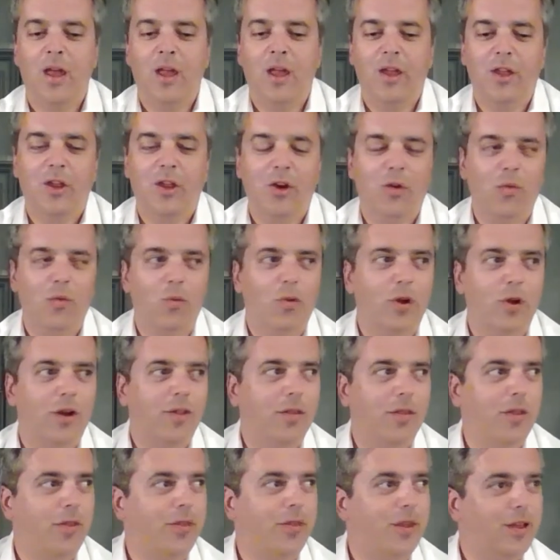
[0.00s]
You know, one of
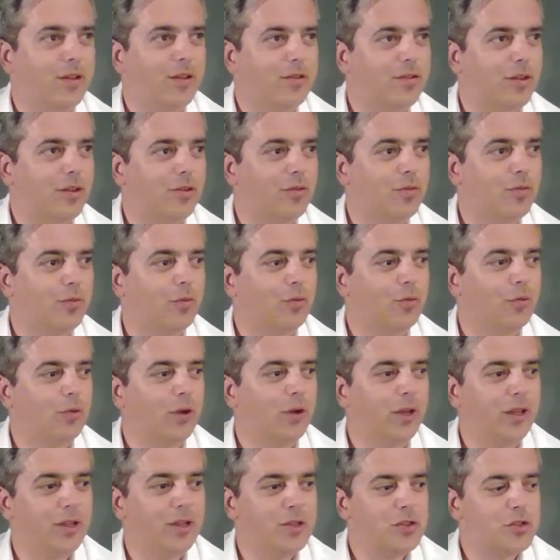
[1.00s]
the things that
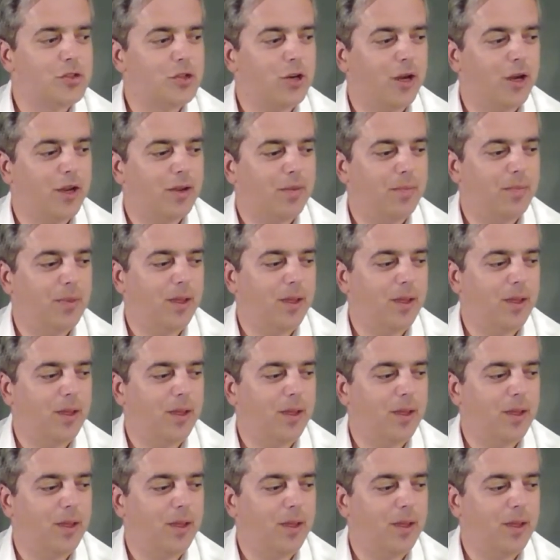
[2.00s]
really struck